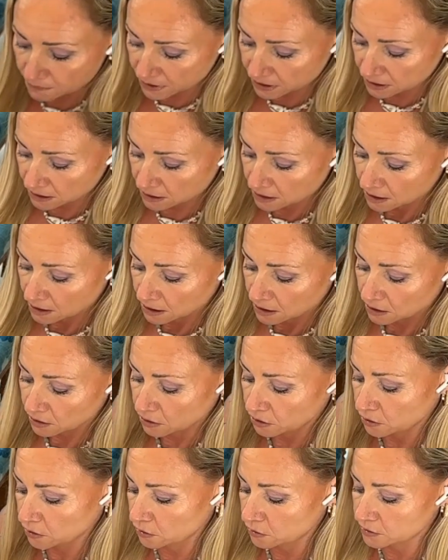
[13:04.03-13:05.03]
woman
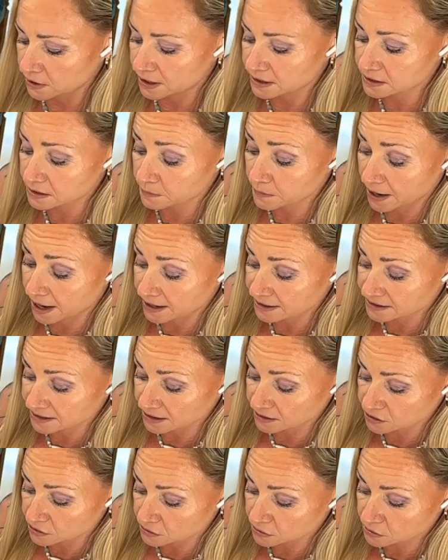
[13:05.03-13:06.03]
who needs to pay
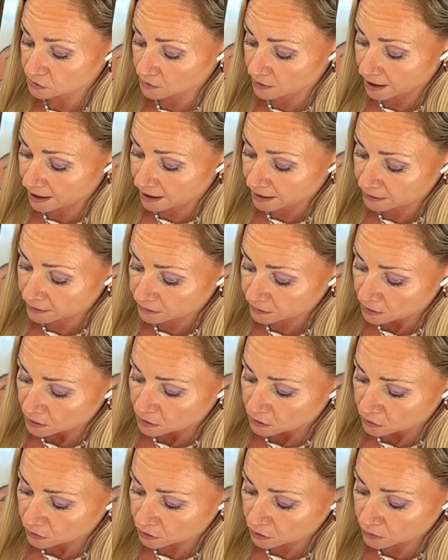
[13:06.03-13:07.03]
attention to her health.
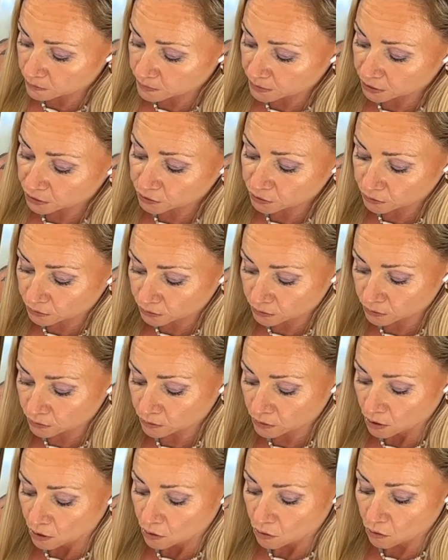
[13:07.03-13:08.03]
It could be
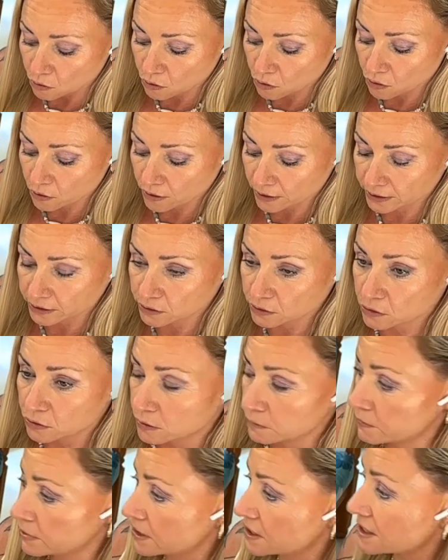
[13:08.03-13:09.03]
you, or
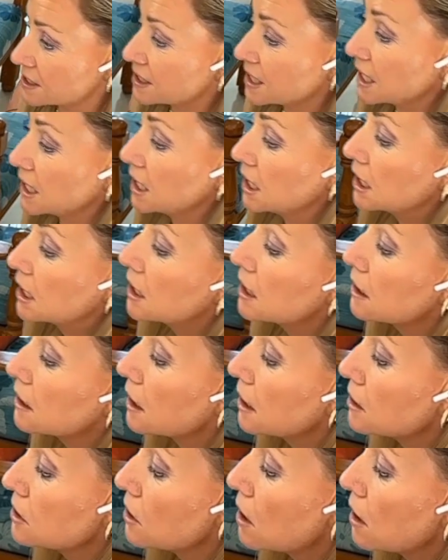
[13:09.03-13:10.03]
you could be
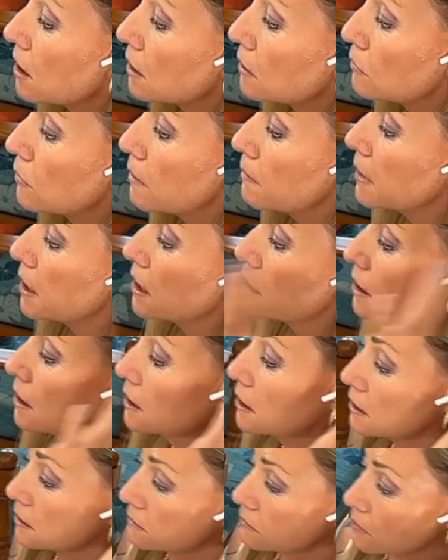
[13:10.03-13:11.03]
seeing a dark
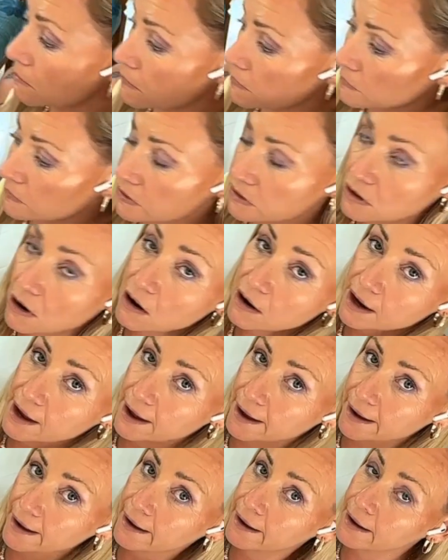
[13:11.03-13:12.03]
woman, a woman with
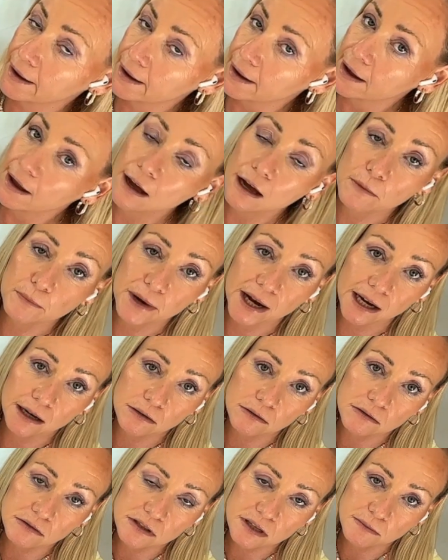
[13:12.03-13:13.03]
dark hair,
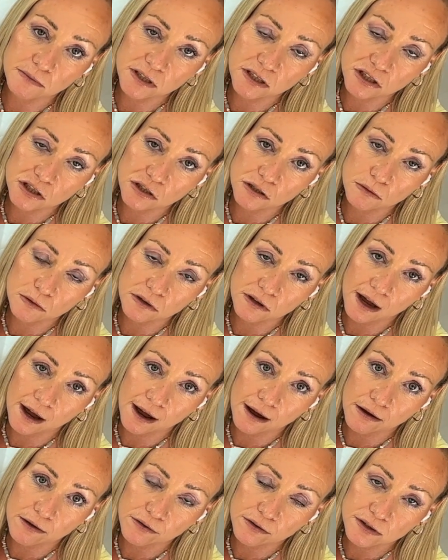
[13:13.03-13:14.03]
about something to do with
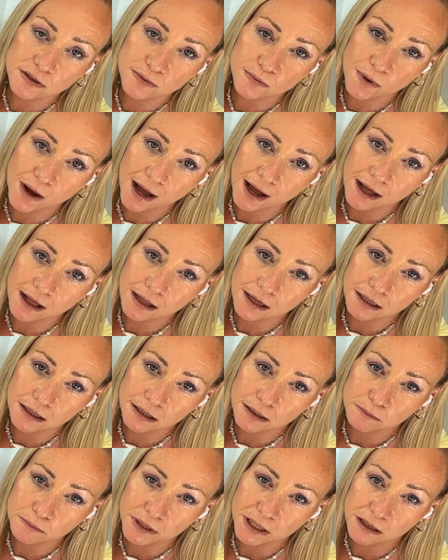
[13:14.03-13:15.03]
your health as well.
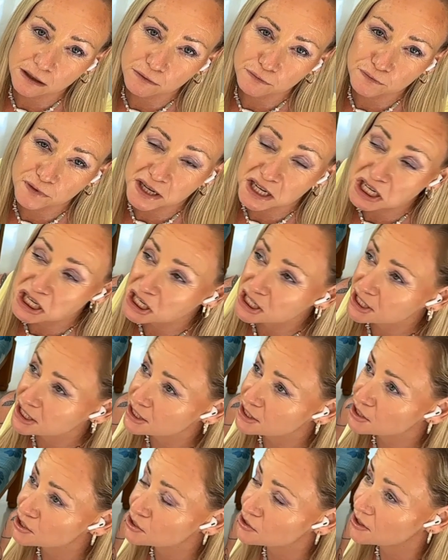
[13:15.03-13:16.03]
It could be a
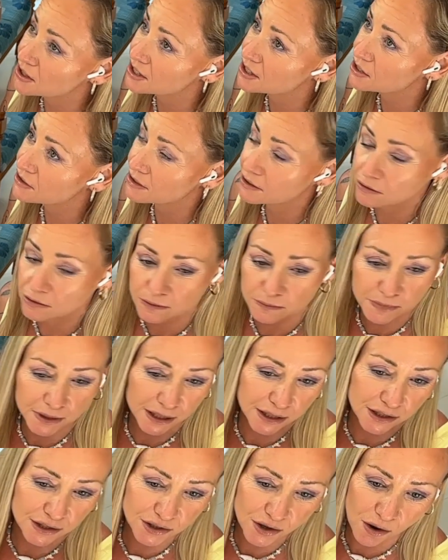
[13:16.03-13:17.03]
fitness instructor. It
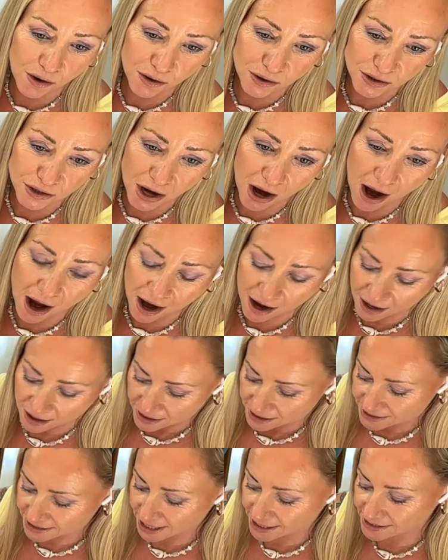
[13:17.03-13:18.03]
could be a
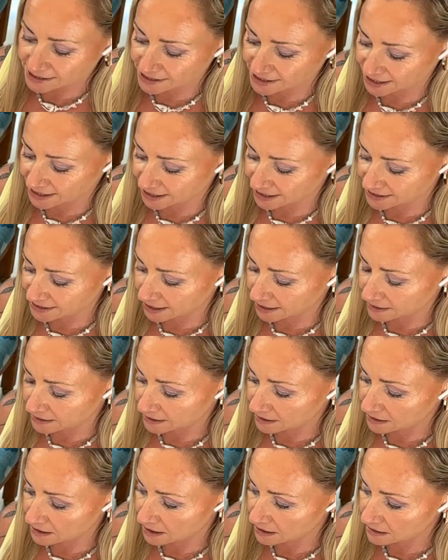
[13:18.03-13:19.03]
doctor, dentist,
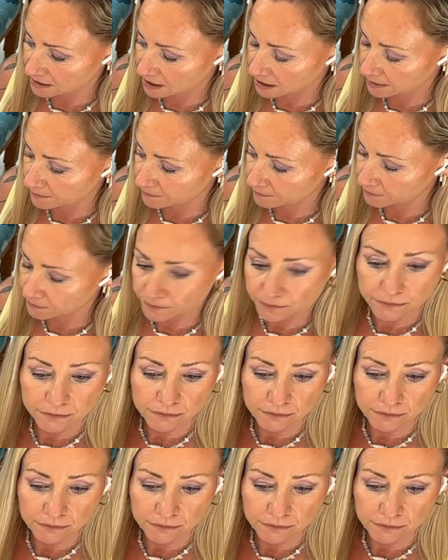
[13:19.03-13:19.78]
anything like that.